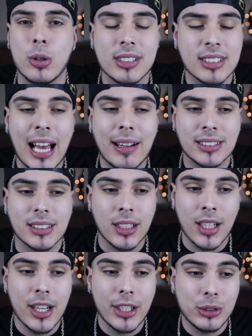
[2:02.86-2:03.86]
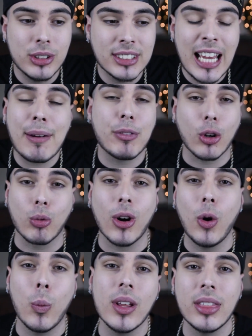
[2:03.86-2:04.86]
You just have to, you just have to
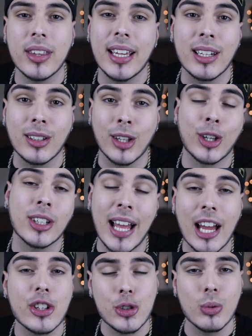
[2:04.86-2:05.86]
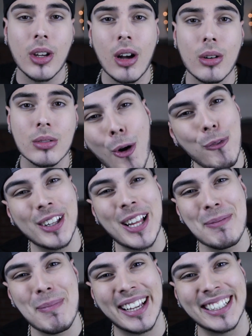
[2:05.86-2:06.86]
grow with it and learn as you go. Hopefully
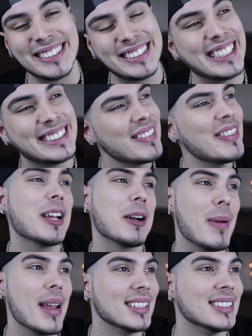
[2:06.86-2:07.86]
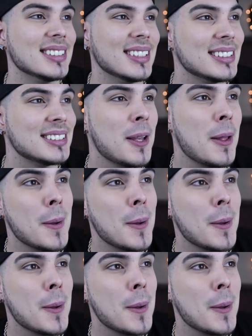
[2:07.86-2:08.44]
I'm making sense. I think I'm making sense.